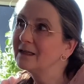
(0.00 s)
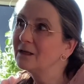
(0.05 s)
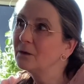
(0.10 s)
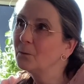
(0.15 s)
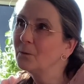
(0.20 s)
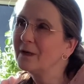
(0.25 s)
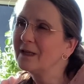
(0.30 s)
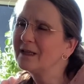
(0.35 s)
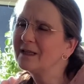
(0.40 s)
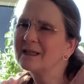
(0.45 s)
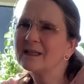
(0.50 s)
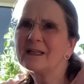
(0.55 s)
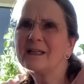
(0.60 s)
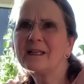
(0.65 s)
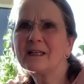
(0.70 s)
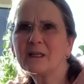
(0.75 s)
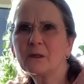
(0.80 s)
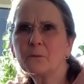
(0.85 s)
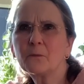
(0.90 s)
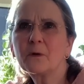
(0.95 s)
a
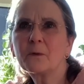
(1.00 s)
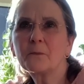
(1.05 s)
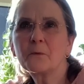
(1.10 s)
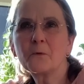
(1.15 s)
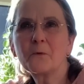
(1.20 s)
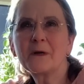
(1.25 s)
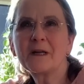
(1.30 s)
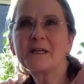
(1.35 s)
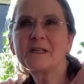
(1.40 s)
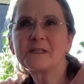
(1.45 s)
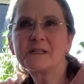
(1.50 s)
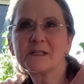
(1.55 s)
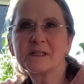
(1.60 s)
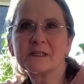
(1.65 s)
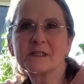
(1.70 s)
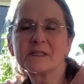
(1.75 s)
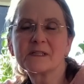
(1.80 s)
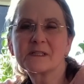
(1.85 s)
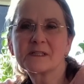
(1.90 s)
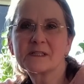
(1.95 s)
little
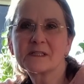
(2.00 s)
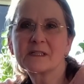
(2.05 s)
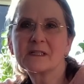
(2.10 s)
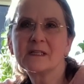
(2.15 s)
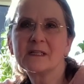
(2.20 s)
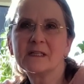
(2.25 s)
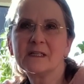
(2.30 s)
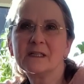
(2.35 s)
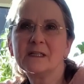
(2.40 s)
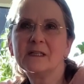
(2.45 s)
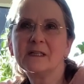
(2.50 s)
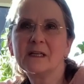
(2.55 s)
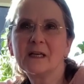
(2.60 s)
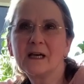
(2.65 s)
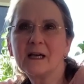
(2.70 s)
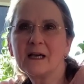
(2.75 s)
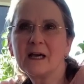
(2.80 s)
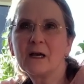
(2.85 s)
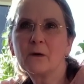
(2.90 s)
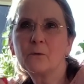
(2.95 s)
preparations.
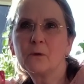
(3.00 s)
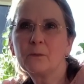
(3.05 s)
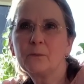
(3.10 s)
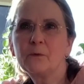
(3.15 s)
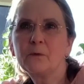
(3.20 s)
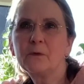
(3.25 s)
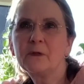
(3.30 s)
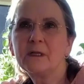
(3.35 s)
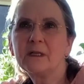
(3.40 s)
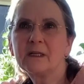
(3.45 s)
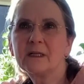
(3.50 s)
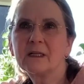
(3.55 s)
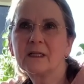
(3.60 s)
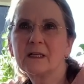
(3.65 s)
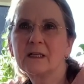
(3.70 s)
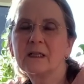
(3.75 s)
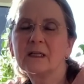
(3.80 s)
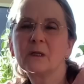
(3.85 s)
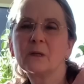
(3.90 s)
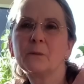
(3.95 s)
I will put in a
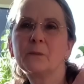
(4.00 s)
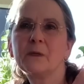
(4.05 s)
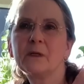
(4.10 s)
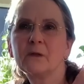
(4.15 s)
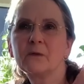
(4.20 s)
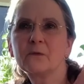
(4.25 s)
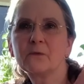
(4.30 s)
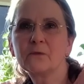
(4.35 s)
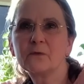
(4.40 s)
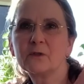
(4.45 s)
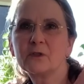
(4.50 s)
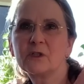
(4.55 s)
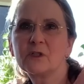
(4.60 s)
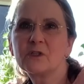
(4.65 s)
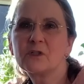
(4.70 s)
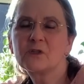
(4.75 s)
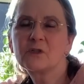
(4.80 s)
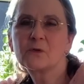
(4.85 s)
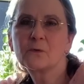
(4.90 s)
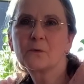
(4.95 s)
little bit of
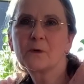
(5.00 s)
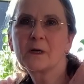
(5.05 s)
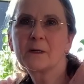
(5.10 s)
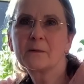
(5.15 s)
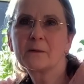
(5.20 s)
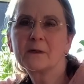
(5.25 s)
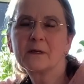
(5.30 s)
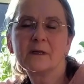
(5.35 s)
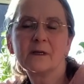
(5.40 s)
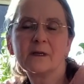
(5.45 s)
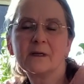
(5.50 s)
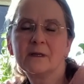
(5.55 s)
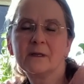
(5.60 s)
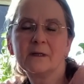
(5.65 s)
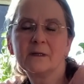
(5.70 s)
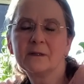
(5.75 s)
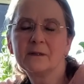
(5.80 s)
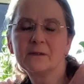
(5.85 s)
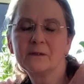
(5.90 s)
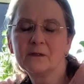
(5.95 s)
footage around,
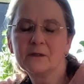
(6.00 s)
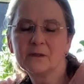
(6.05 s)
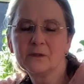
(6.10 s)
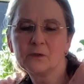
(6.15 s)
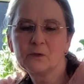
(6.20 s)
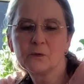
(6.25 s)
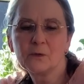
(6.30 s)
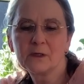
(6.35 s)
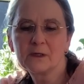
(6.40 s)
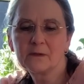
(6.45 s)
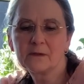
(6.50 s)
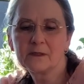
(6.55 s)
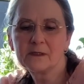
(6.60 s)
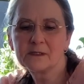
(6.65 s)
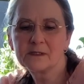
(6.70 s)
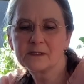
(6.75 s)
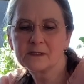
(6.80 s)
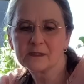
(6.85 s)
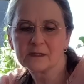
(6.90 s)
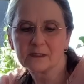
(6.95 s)
during
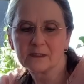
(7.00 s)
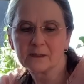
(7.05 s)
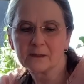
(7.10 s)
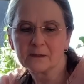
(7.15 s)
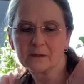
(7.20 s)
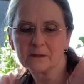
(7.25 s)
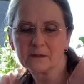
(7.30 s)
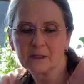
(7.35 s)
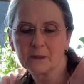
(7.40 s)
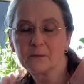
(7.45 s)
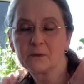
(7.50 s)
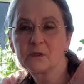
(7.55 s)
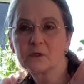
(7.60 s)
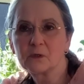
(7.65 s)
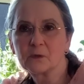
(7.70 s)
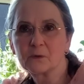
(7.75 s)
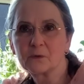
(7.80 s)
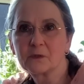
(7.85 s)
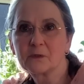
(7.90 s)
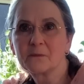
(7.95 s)
this
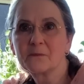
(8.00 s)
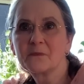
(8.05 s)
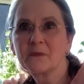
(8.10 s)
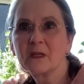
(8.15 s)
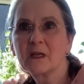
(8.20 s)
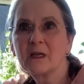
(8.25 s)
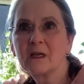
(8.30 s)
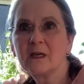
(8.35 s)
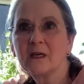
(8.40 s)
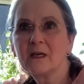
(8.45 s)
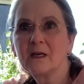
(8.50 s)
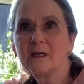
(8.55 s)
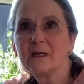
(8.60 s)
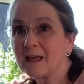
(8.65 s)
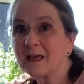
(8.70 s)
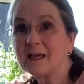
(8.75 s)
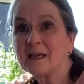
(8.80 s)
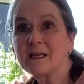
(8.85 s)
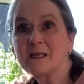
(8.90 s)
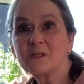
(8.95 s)
episode.
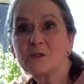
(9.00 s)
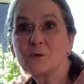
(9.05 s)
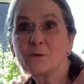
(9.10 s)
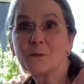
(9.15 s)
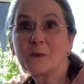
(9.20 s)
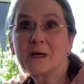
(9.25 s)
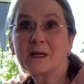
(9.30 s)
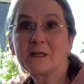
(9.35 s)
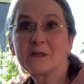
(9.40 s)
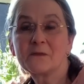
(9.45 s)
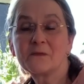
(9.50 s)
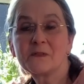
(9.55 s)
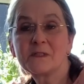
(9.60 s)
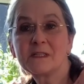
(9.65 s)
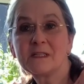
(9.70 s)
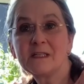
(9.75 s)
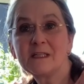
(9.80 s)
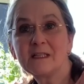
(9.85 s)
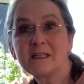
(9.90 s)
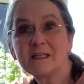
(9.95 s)
As you might have
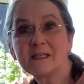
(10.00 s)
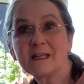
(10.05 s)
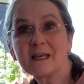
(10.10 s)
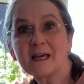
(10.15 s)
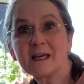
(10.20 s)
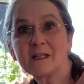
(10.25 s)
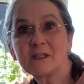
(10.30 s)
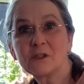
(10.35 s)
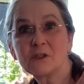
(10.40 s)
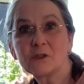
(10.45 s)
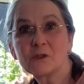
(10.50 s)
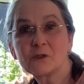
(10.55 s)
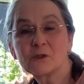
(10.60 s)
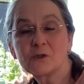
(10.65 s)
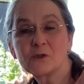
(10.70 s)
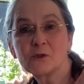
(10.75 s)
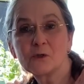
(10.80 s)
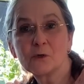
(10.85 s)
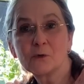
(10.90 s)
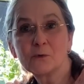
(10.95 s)
seen, I
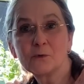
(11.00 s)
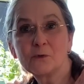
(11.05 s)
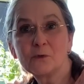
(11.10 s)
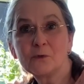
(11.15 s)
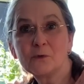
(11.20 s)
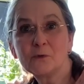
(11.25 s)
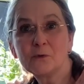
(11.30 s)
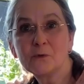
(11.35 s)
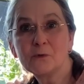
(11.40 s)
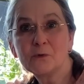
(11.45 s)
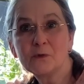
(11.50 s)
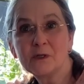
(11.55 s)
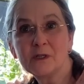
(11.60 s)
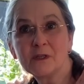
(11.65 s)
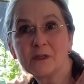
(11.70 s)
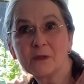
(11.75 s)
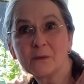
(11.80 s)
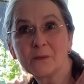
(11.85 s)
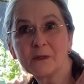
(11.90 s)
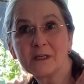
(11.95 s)
just showed you
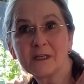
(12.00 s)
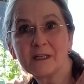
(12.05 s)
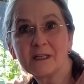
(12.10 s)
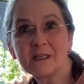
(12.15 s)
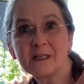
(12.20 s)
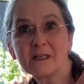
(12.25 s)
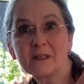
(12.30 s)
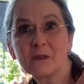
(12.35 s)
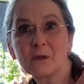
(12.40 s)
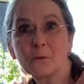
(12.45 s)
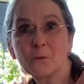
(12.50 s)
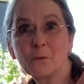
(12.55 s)
in the beginning the